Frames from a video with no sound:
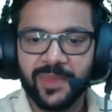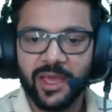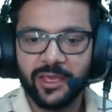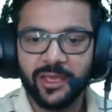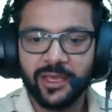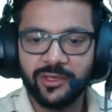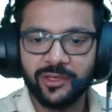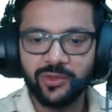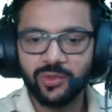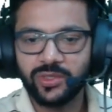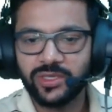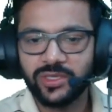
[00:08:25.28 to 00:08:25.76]

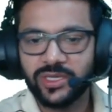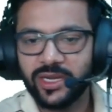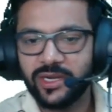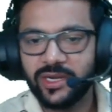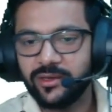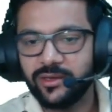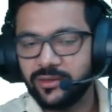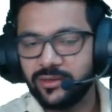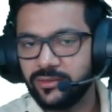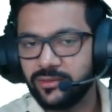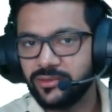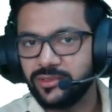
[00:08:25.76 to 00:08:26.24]
you
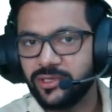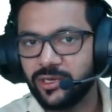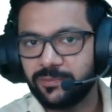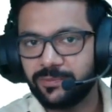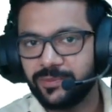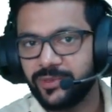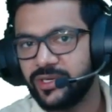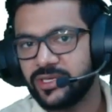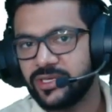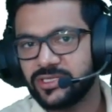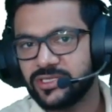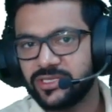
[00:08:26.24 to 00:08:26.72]
can do your
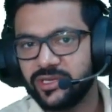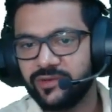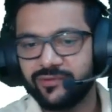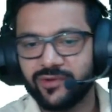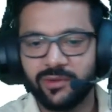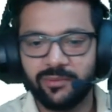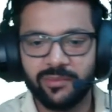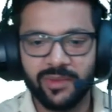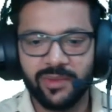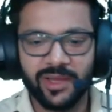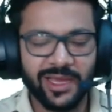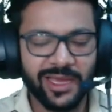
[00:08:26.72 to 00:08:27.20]
PhD
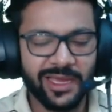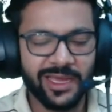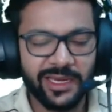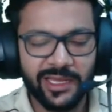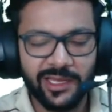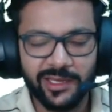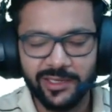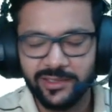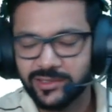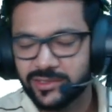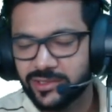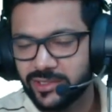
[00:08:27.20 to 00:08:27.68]
from any
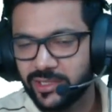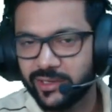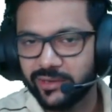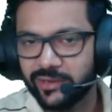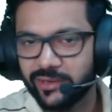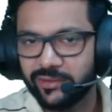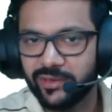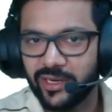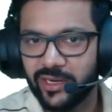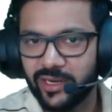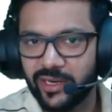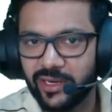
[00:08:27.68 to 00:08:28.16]

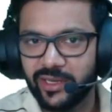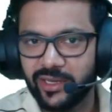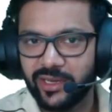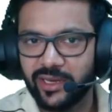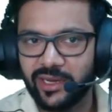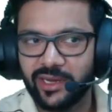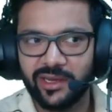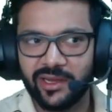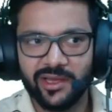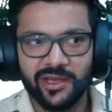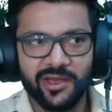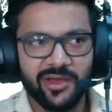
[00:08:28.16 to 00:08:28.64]
institute in
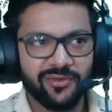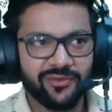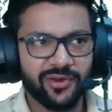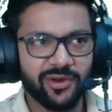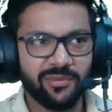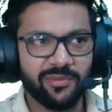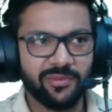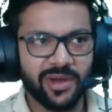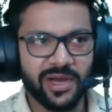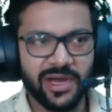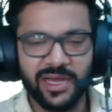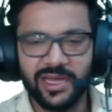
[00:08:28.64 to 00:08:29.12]
India,
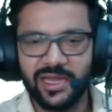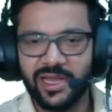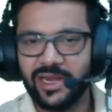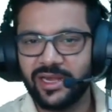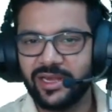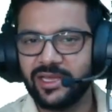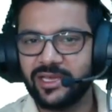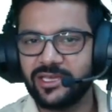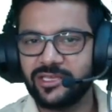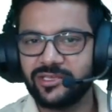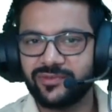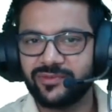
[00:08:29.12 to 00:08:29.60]
from
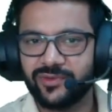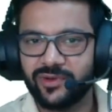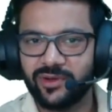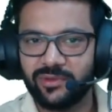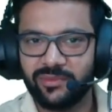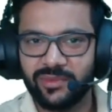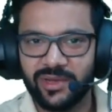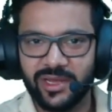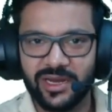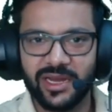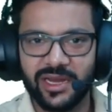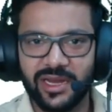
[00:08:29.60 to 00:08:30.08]
IITs, from
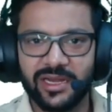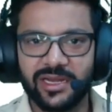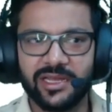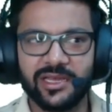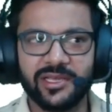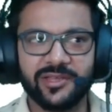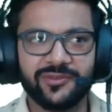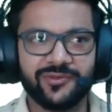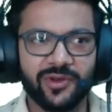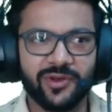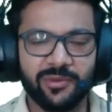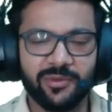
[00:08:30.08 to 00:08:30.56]

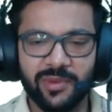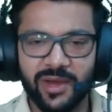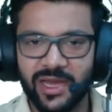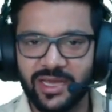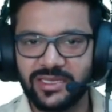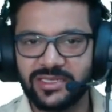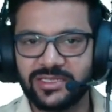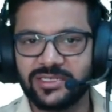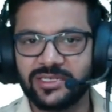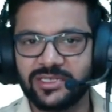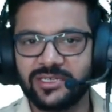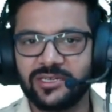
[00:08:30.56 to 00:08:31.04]
NITs, from
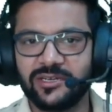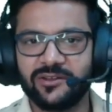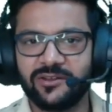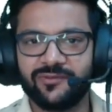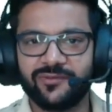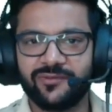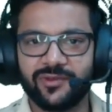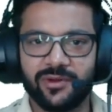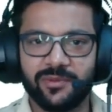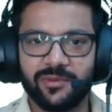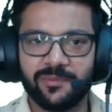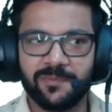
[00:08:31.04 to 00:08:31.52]
ICEL,
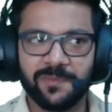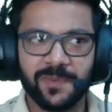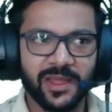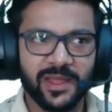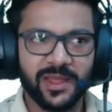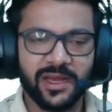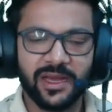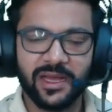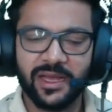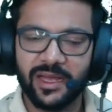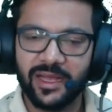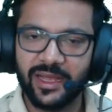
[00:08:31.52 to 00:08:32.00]
from
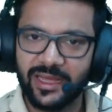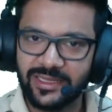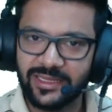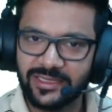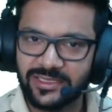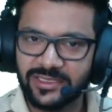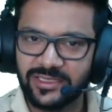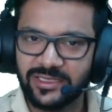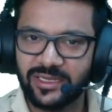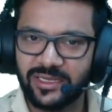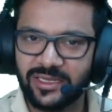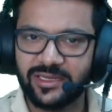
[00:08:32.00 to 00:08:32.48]

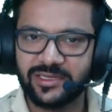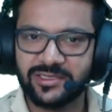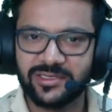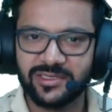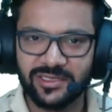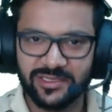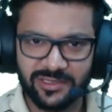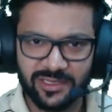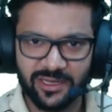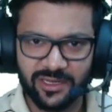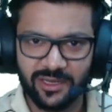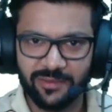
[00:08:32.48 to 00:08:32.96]
NCL, that's
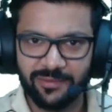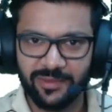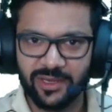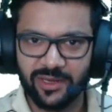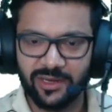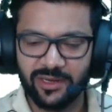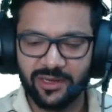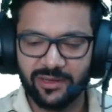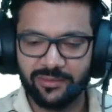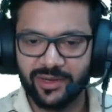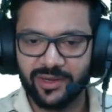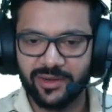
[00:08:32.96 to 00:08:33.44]
National Chemical
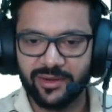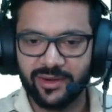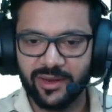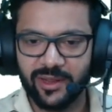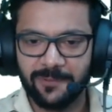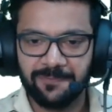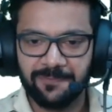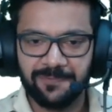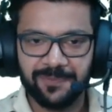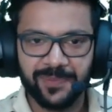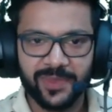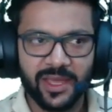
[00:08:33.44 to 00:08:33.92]
Laboratory,
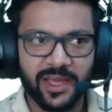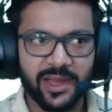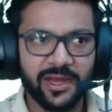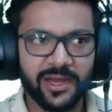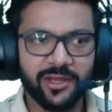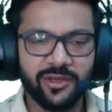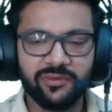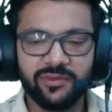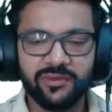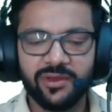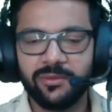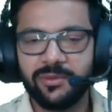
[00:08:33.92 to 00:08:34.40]
and
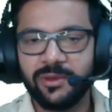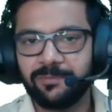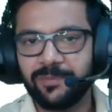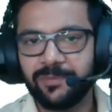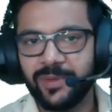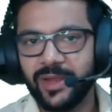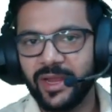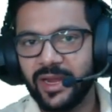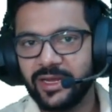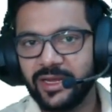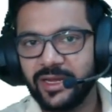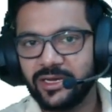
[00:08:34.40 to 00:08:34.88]
you will be
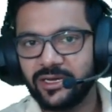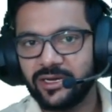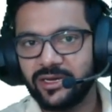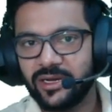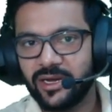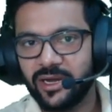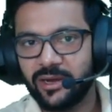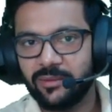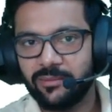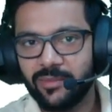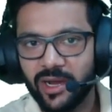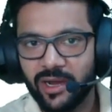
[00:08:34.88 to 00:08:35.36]
paid a
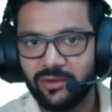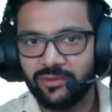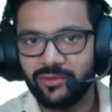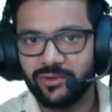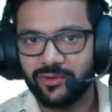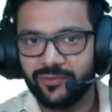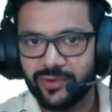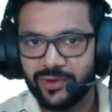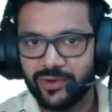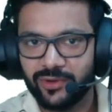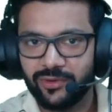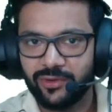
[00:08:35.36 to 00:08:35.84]
amount
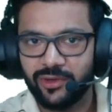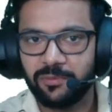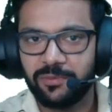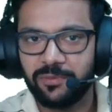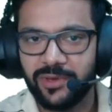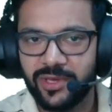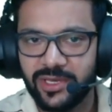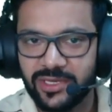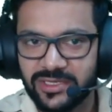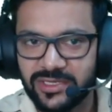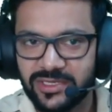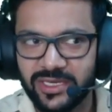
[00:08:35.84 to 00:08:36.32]
for doing
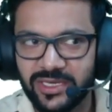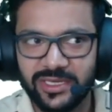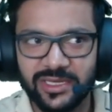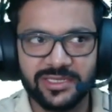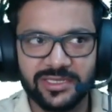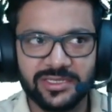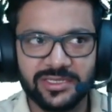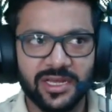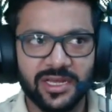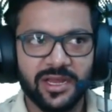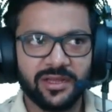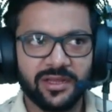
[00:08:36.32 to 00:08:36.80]
PhD.
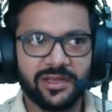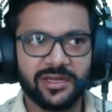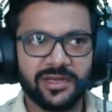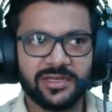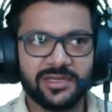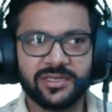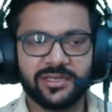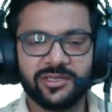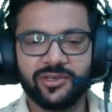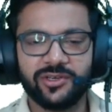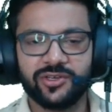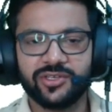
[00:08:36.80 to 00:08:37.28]
That's
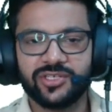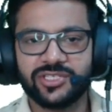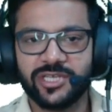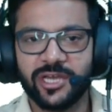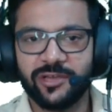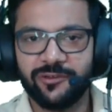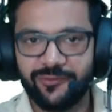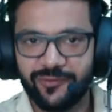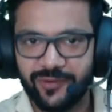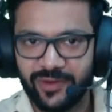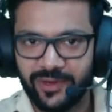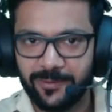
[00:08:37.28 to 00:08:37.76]
your
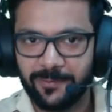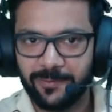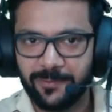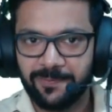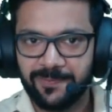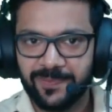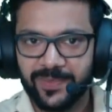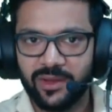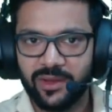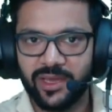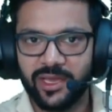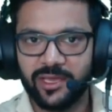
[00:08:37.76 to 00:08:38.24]
stipend.
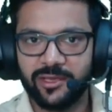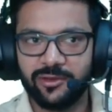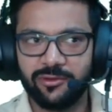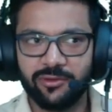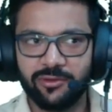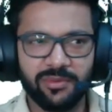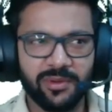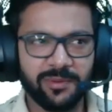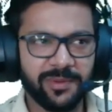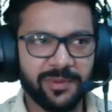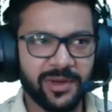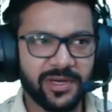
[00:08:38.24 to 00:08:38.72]
Okay, you will
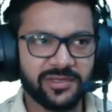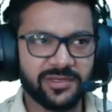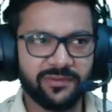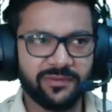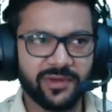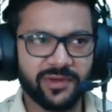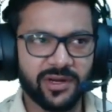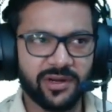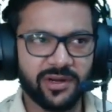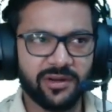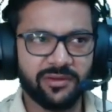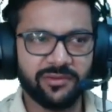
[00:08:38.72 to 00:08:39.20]
be paid
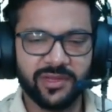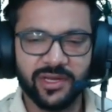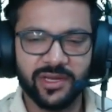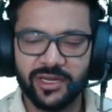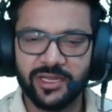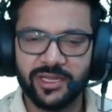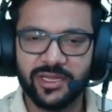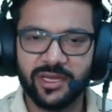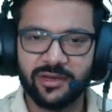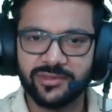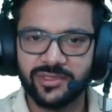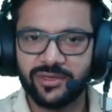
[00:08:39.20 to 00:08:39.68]
somewhere around
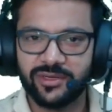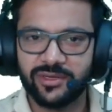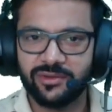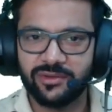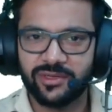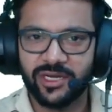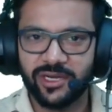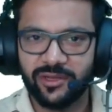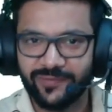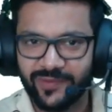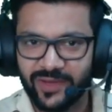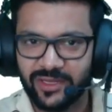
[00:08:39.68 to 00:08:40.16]
30,000 to
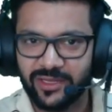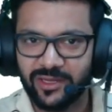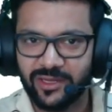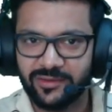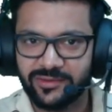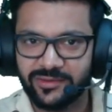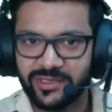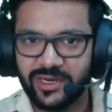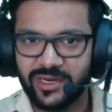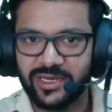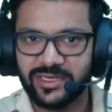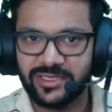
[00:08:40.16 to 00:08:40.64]

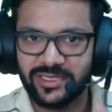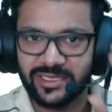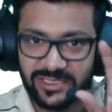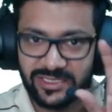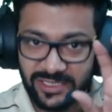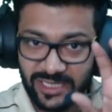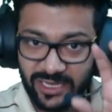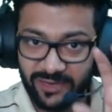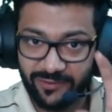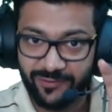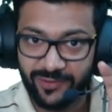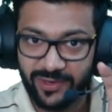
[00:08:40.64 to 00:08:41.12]
35,000 as a
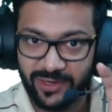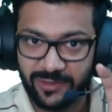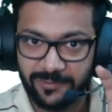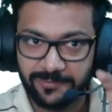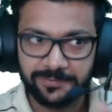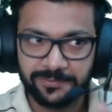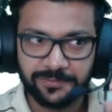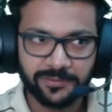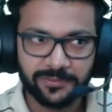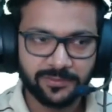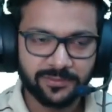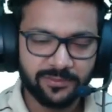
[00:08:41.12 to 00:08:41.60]
stipend,
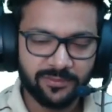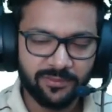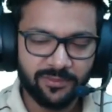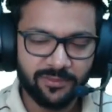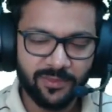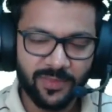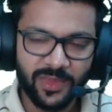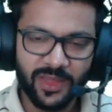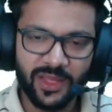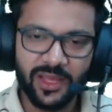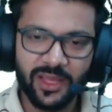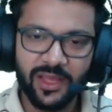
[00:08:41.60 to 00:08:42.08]

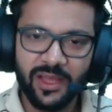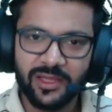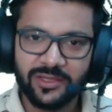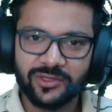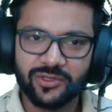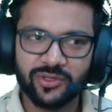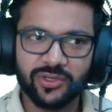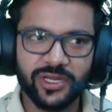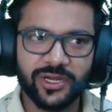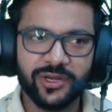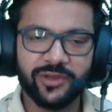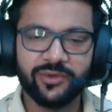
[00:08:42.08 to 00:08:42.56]

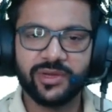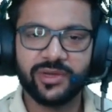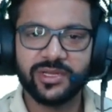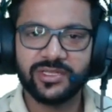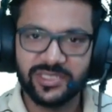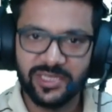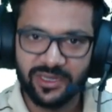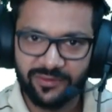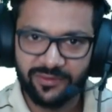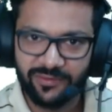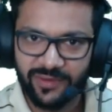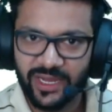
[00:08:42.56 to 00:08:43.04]
so that you can
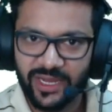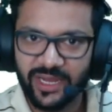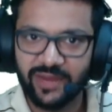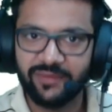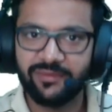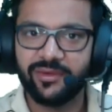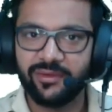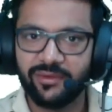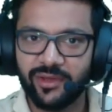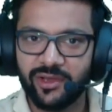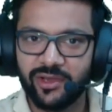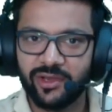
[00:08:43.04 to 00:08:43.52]
survive
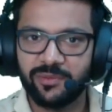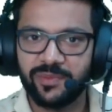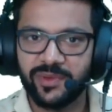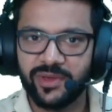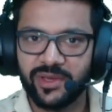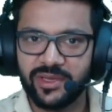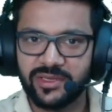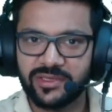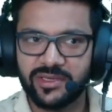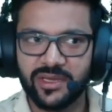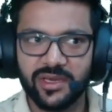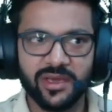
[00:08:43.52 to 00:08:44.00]
during your
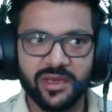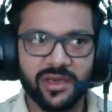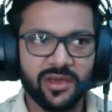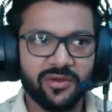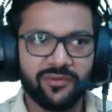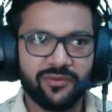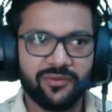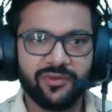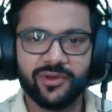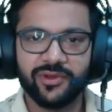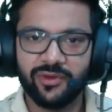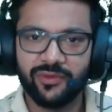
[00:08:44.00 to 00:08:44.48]
PhD,
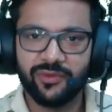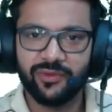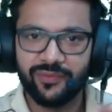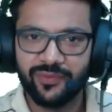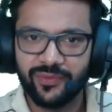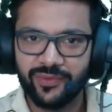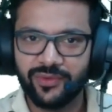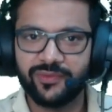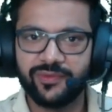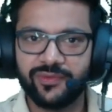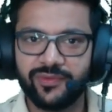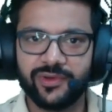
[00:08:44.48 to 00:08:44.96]
for your
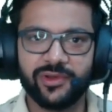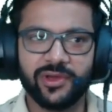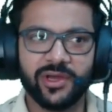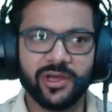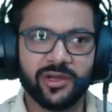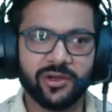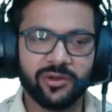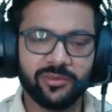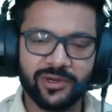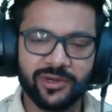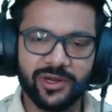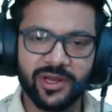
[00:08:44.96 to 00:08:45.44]
food, for your
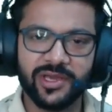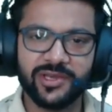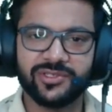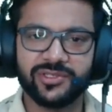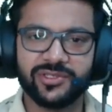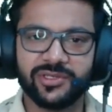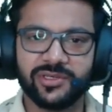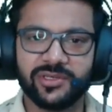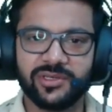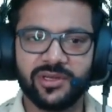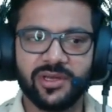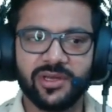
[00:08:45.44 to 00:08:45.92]

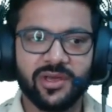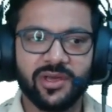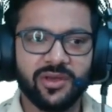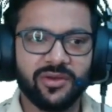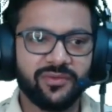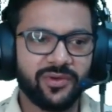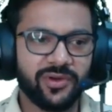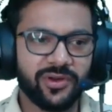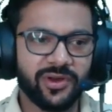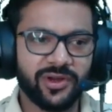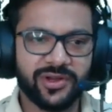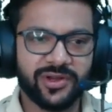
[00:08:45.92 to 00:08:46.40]
accommodation,
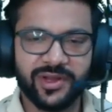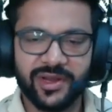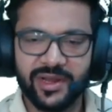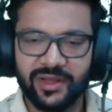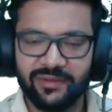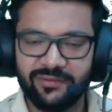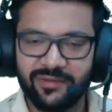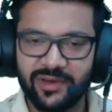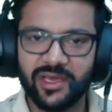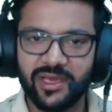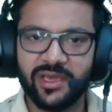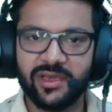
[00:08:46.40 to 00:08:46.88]
for your
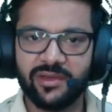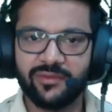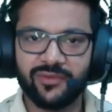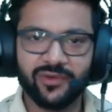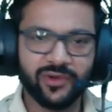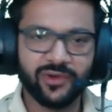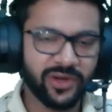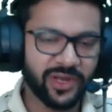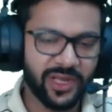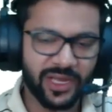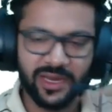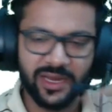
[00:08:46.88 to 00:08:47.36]
traveling,
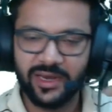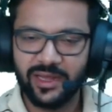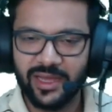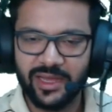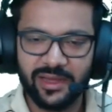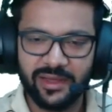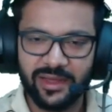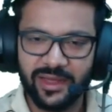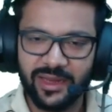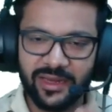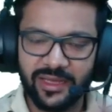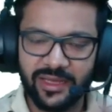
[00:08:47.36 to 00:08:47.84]
for
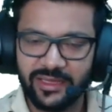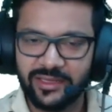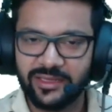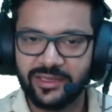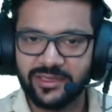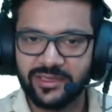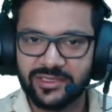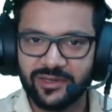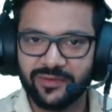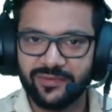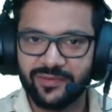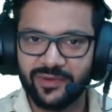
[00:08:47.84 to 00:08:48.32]
any other
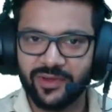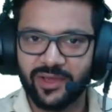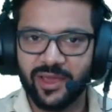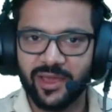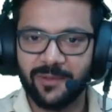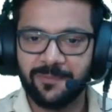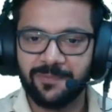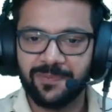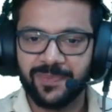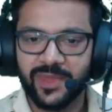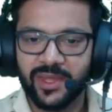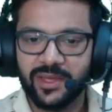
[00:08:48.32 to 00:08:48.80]
stuff. Okay,
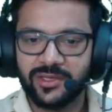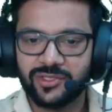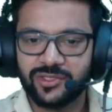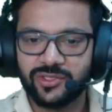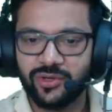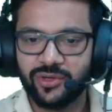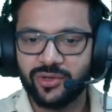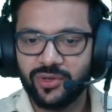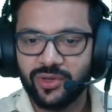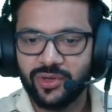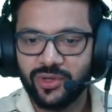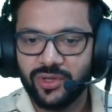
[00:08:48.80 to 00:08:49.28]

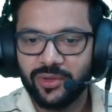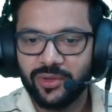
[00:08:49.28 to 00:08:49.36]
so